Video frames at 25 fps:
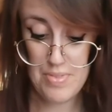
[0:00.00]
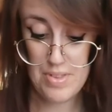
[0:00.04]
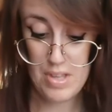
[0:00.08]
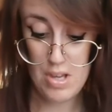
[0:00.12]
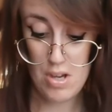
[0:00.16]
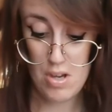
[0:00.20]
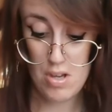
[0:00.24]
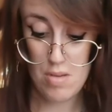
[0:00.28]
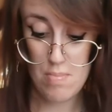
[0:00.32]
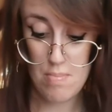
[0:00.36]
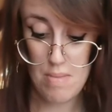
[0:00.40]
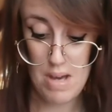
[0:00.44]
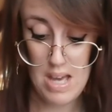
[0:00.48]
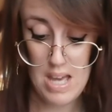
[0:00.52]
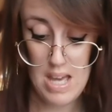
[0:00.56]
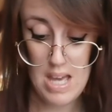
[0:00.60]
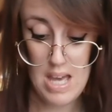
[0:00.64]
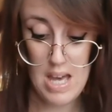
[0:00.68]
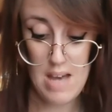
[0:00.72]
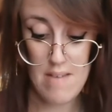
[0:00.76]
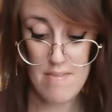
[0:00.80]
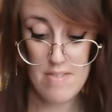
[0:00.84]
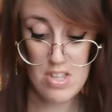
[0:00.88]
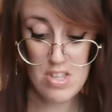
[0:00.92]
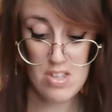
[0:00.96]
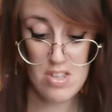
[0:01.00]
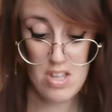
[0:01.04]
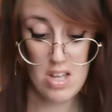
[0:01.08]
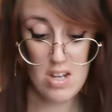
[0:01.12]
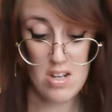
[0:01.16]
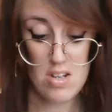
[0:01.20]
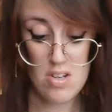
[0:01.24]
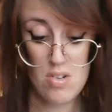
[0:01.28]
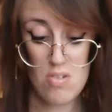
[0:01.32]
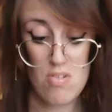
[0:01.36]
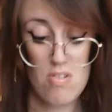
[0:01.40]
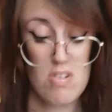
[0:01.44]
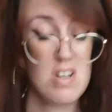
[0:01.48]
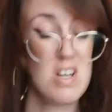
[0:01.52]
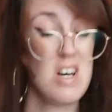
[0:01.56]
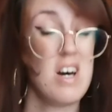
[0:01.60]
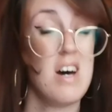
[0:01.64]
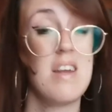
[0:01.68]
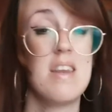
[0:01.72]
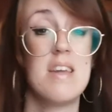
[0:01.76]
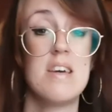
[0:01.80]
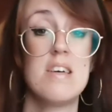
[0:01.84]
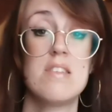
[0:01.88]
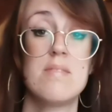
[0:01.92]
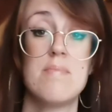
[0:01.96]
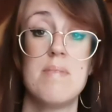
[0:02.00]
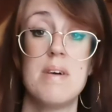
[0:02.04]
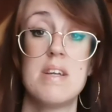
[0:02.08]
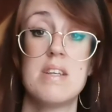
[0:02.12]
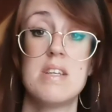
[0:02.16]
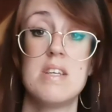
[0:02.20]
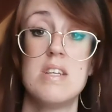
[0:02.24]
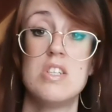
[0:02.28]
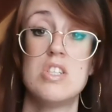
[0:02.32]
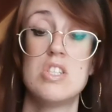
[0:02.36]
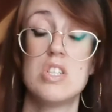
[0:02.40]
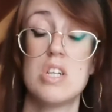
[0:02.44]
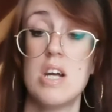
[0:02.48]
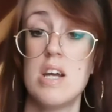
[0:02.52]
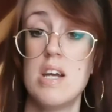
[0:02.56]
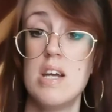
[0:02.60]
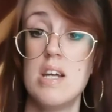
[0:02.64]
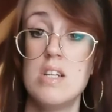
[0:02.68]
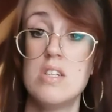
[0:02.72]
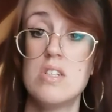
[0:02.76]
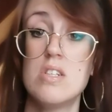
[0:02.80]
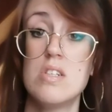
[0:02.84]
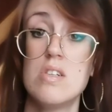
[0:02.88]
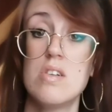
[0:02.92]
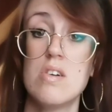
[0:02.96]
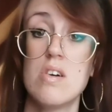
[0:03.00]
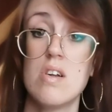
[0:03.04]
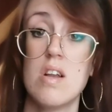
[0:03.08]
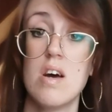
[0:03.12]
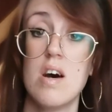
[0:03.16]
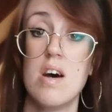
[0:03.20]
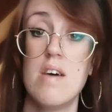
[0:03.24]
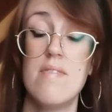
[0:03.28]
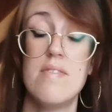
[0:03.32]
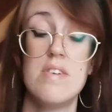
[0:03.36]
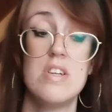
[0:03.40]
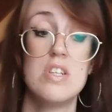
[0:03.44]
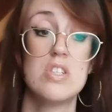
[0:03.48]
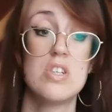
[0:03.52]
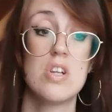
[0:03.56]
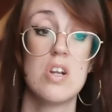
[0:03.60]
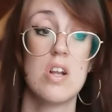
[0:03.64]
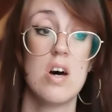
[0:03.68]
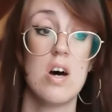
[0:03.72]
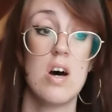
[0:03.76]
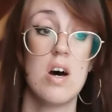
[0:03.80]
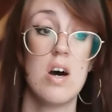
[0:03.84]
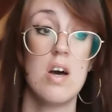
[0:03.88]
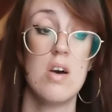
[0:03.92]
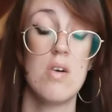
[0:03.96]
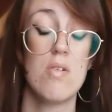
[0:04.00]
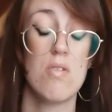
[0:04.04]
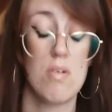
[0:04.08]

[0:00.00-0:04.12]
So you may have a sudden or unexpected change in your life in July,